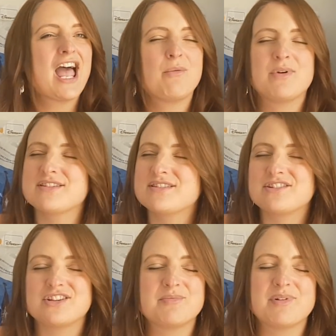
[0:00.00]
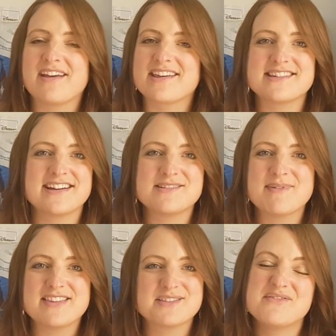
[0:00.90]
and we're super excited
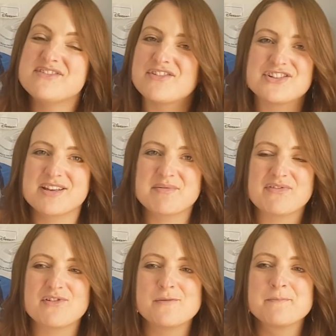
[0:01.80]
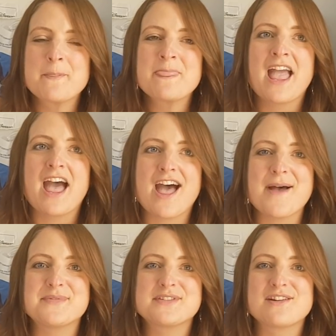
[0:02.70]
about this. We've never done it before.
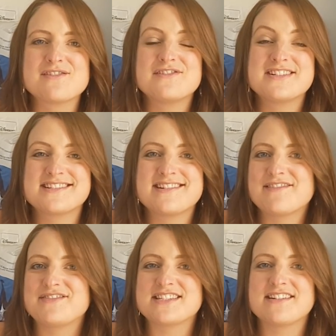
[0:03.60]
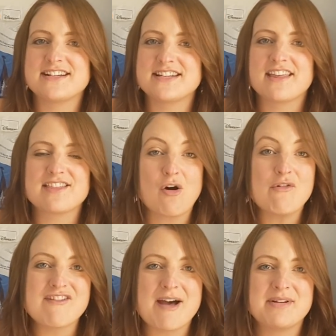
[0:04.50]
So Chris and I have decided that the whole
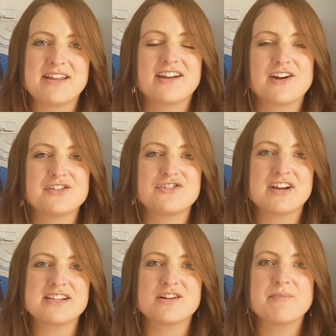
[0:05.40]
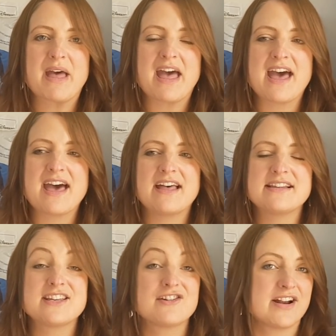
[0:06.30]
family are going to dress up
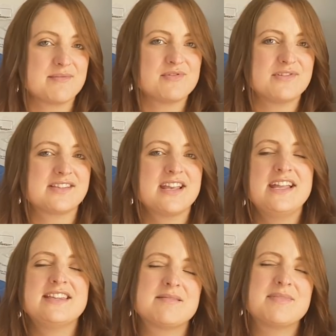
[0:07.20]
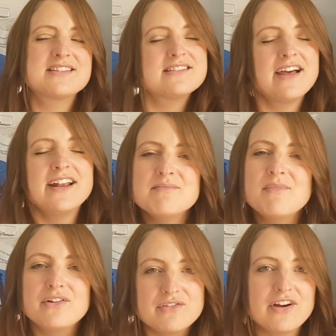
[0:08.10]
as the Incredibles. It's going to be a slightly
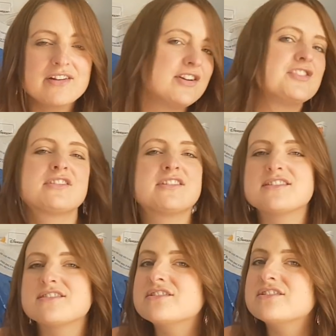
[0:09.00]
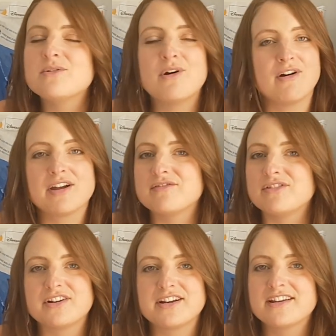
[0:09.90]
modified version because it's too hot in
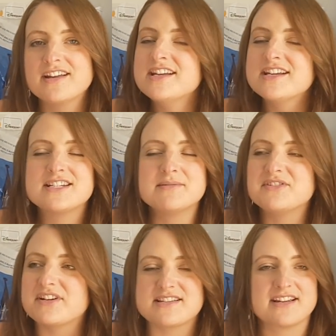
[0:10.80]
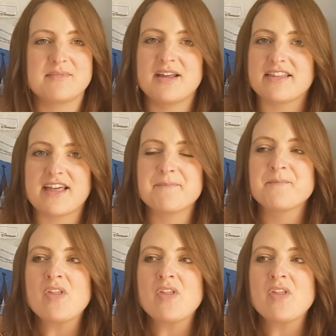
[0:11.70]
Florida to be dressing up like that.